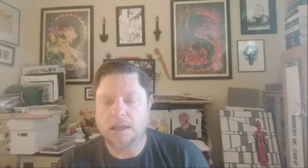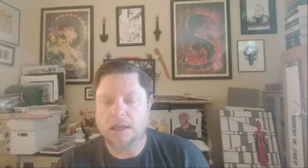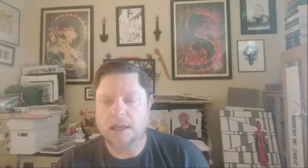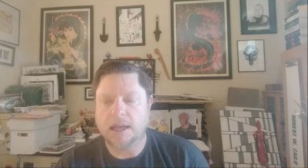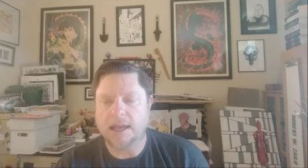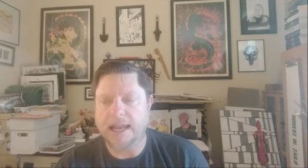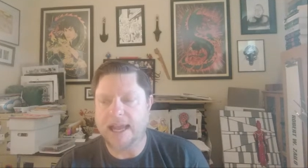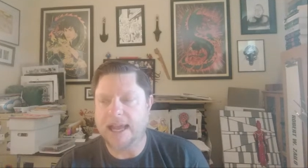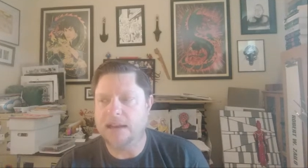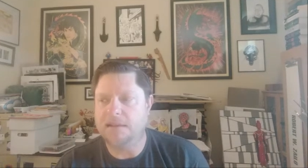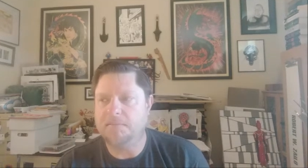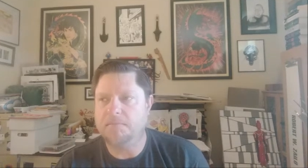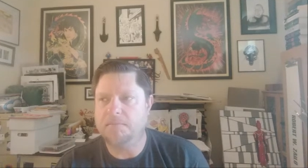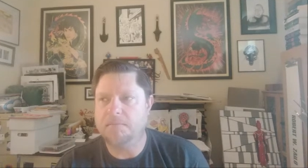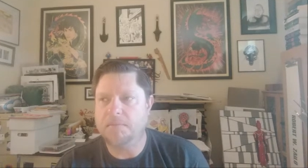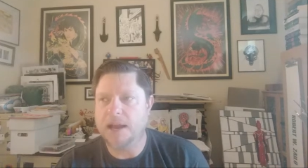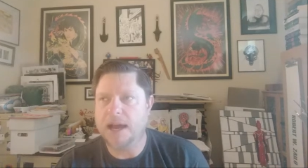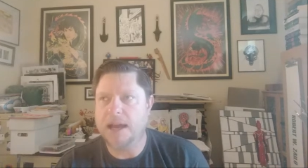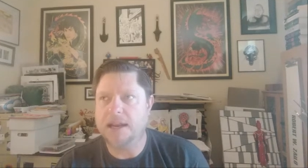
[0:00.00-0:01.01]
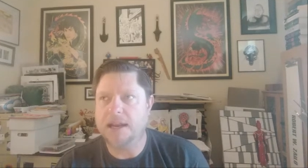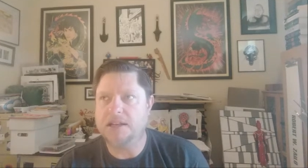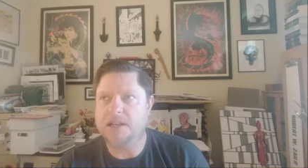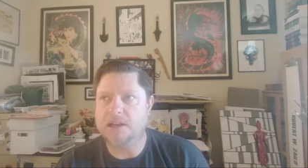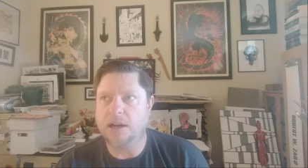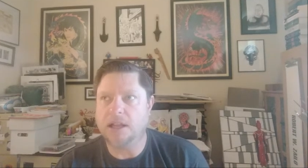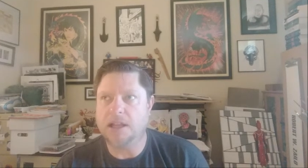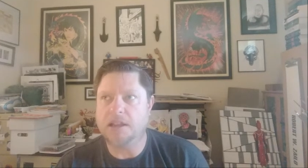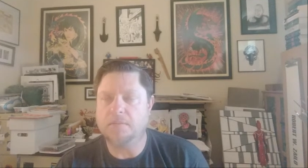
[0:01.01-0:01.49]
Again, not
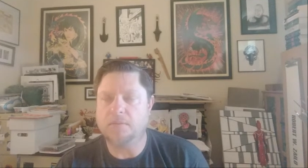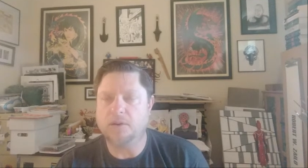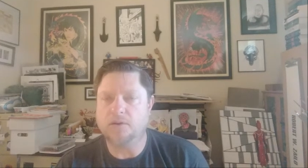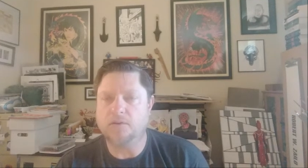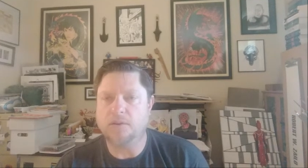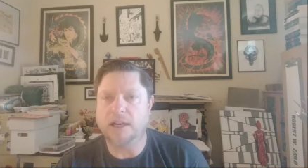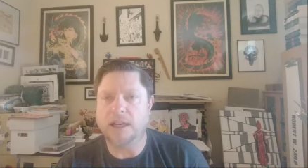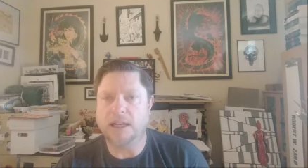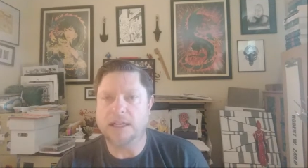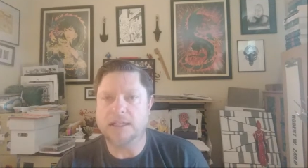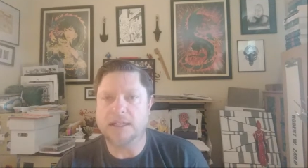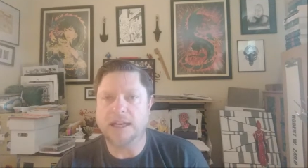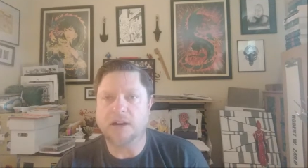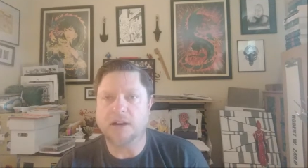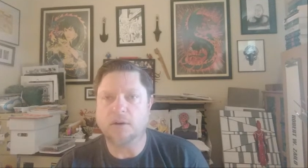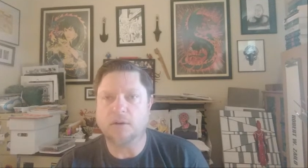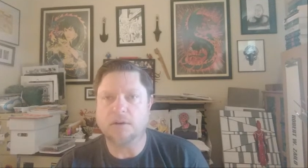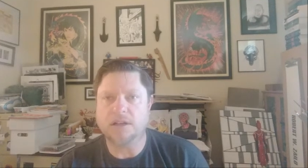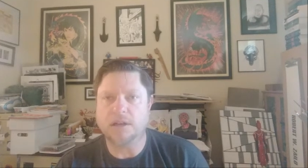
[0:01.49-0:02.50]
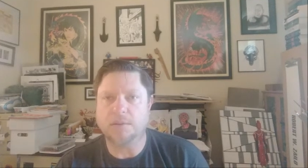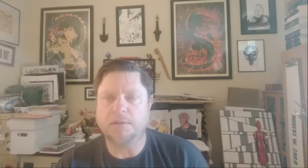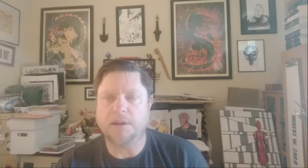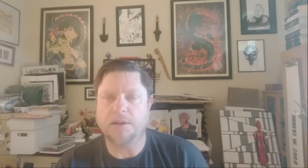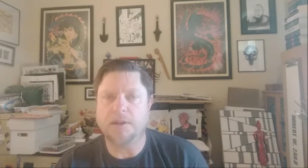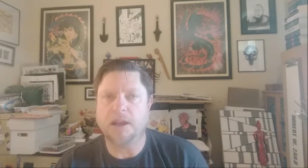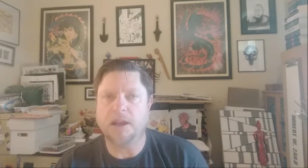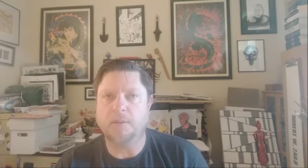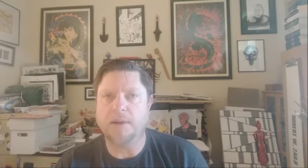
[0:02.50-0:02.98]
necessarily the most realistic or
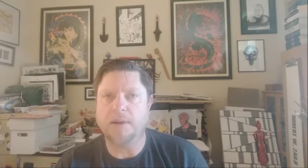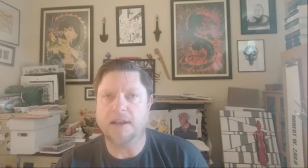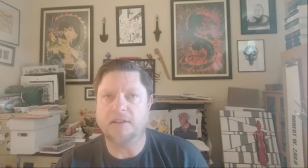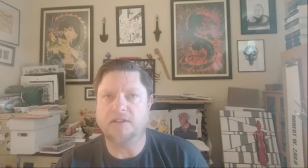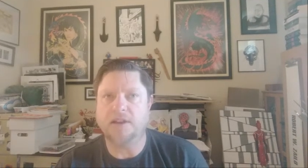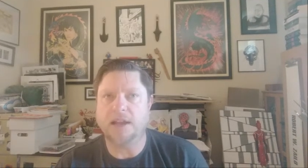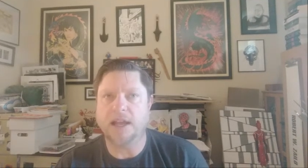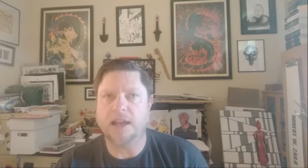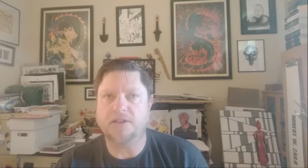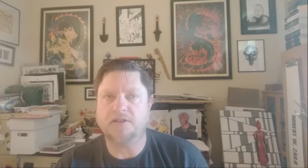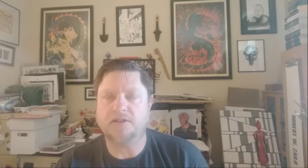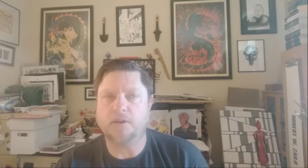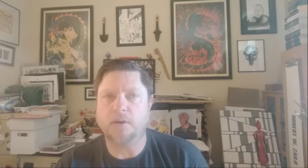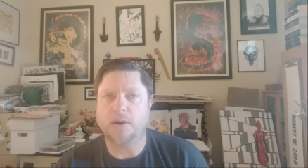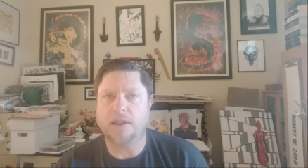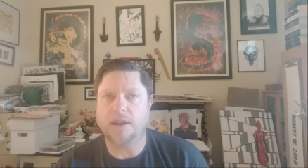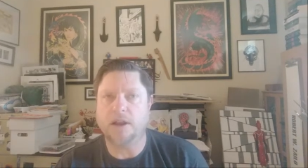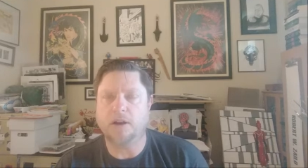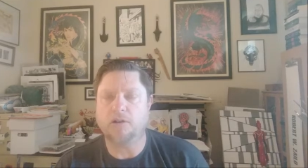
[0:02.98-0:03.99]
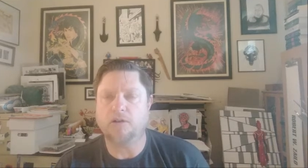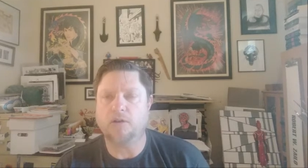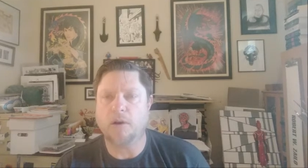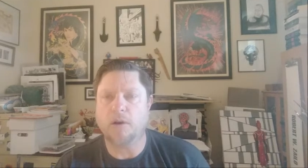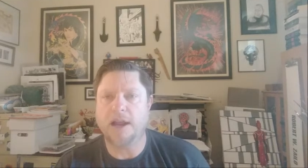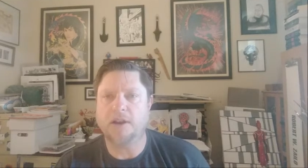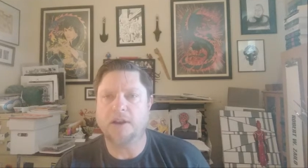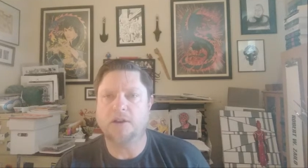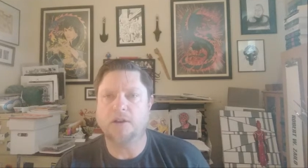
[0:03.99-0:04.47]
something that you might see in a story that you're
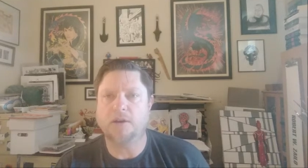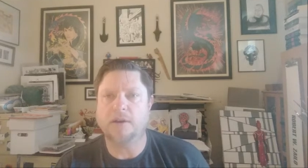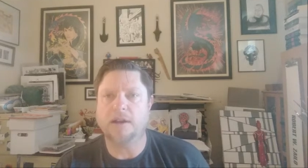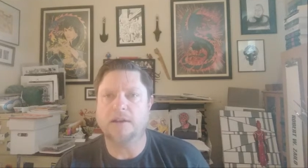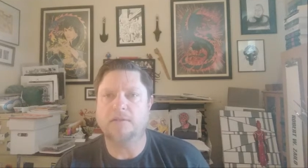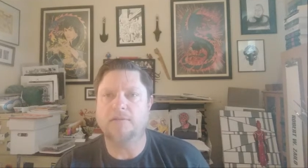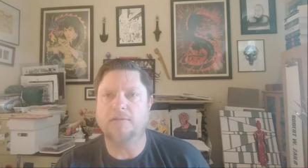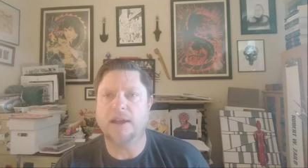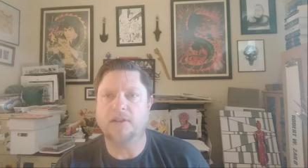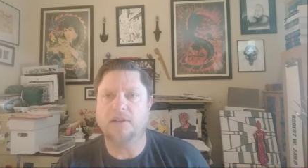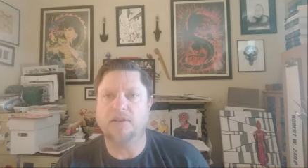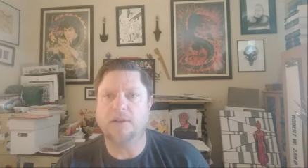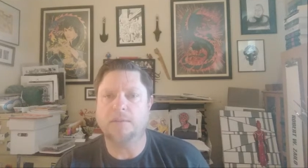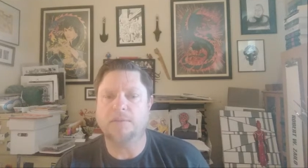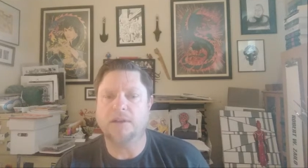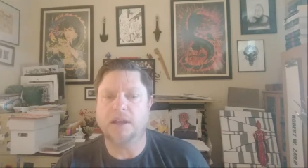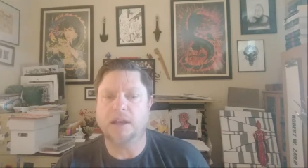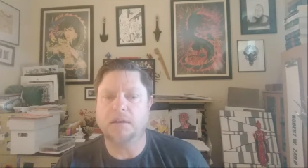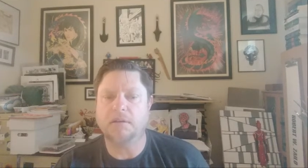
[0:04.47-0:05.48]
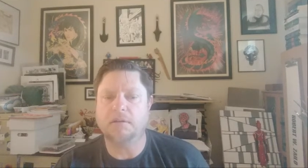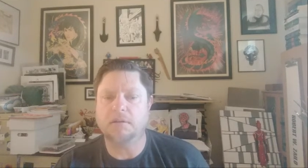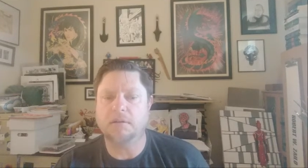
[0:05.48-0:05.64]
trying to convey something